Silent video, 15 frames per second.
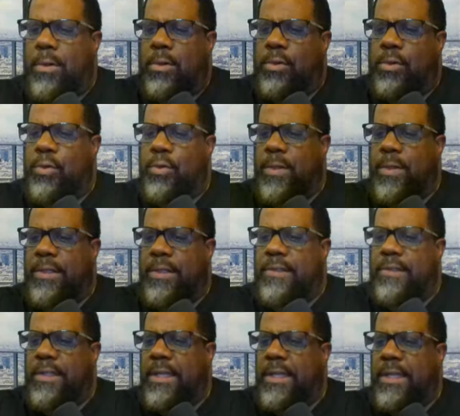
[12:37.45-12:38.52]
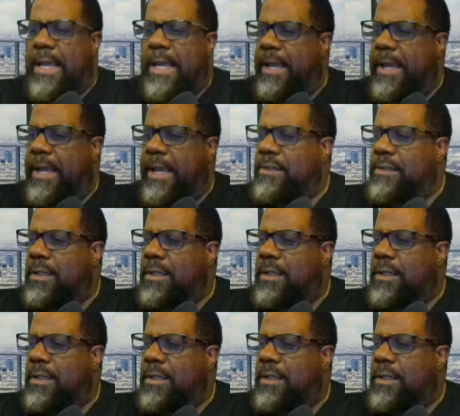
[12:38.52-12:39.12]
U N C X